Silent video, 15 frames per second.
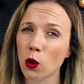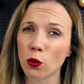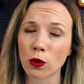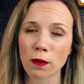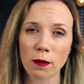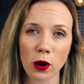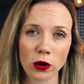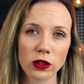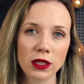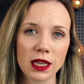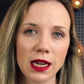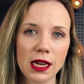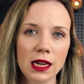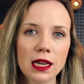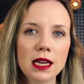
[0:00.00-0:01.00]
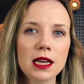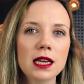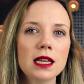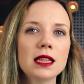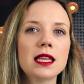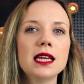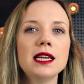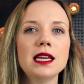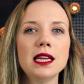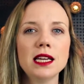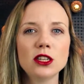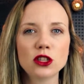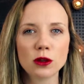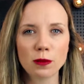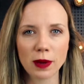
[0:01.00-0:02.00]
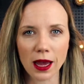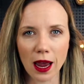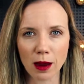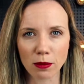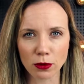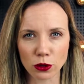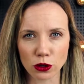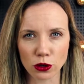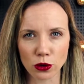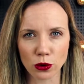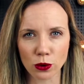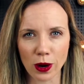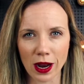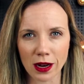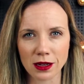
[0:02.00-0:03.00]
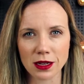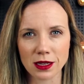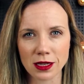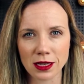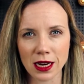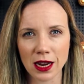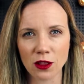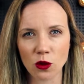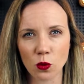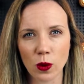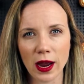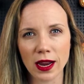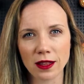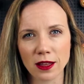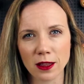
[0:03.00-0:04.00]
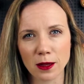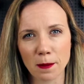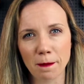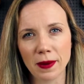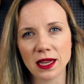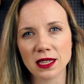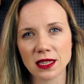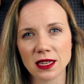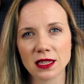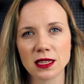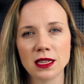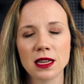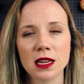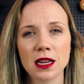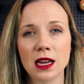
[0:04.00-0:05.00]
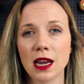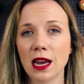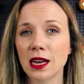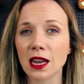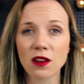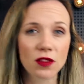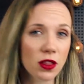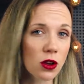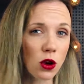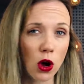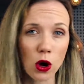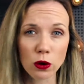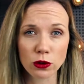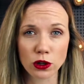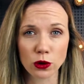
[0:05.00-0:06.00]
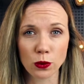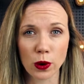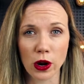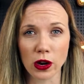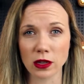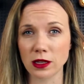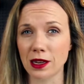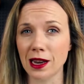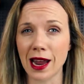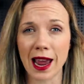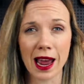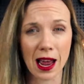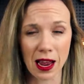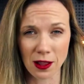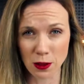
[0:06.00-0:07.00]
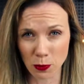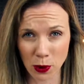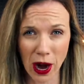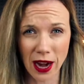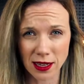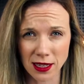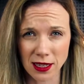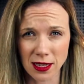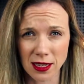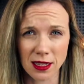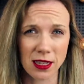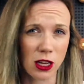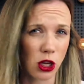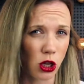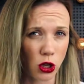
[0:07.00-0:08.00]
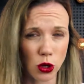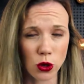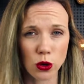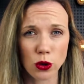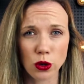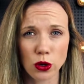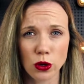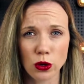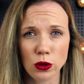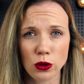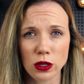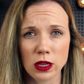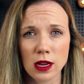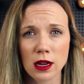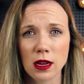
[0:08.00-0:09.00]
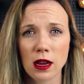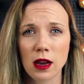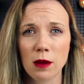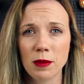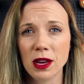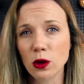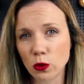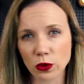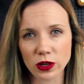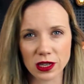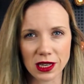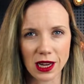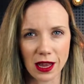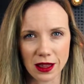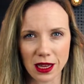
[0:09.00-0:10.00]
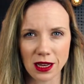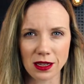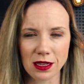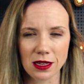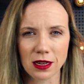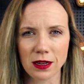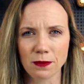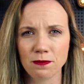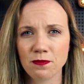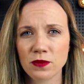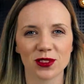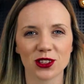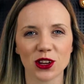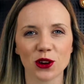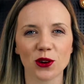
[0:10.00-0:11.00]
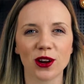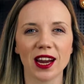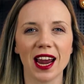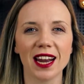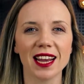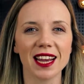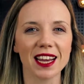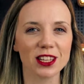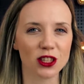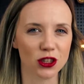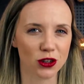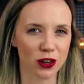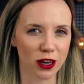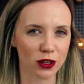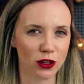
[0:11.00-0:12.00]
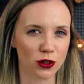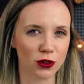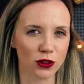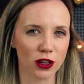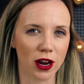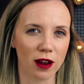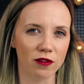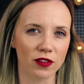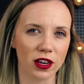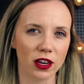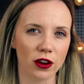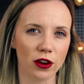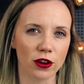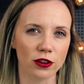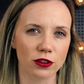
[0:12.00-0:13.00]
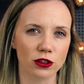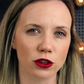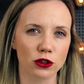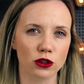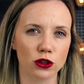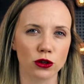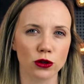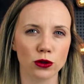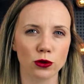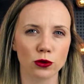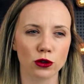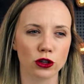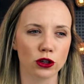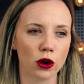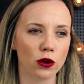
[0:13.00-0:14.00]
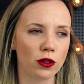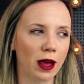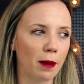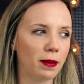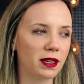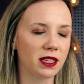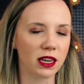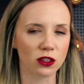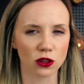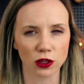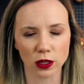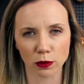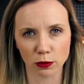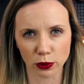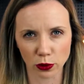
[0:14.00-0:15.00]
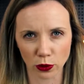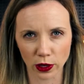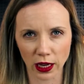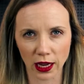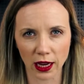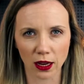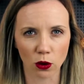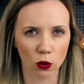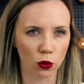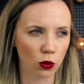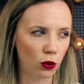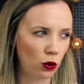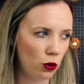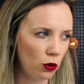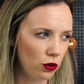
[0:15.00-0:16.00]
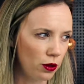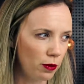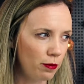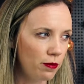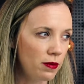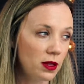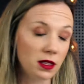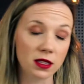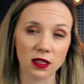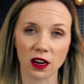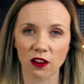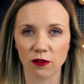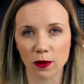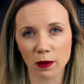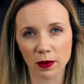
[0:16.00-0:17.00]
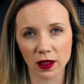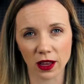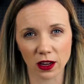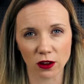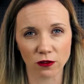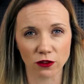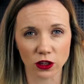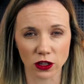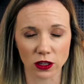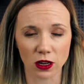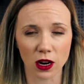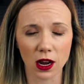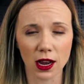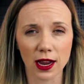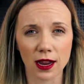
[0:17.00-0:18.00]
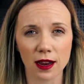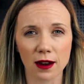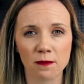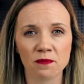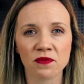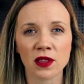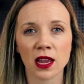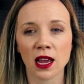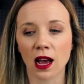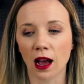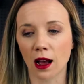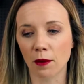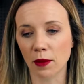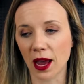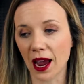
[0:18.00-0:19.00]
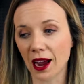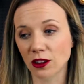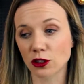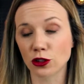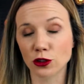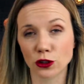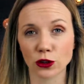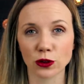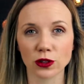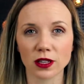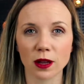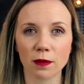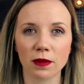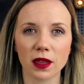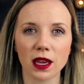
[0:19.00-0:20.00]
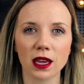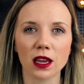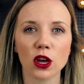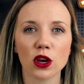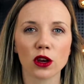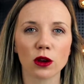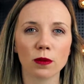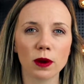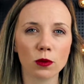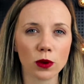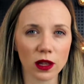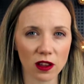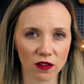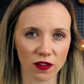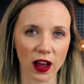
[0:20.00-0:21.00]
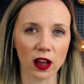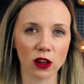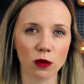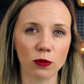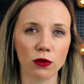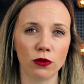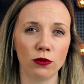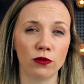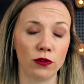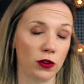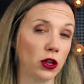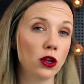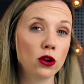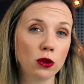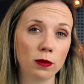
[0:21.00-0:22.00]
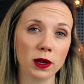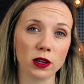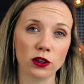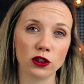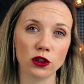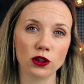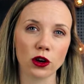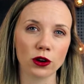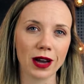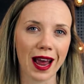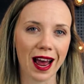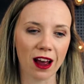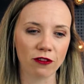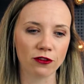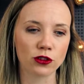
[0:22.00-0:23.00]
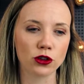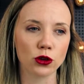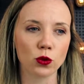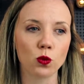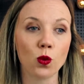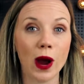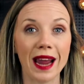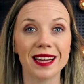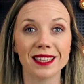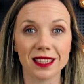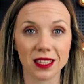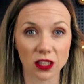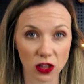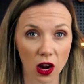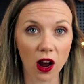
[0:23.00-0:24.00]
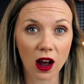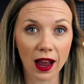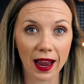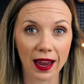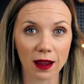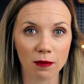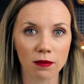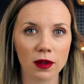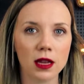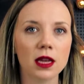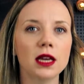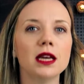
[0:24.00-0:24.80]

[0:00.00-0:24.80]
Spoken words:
or remotely, they need to be able to understand the way that the business and even the culture works and the practices that you use in order to get things done. So creating instructional type videos to show that potential employee or the staff member that you've just hired how to do something could be really valuable for you because you don't have to waste time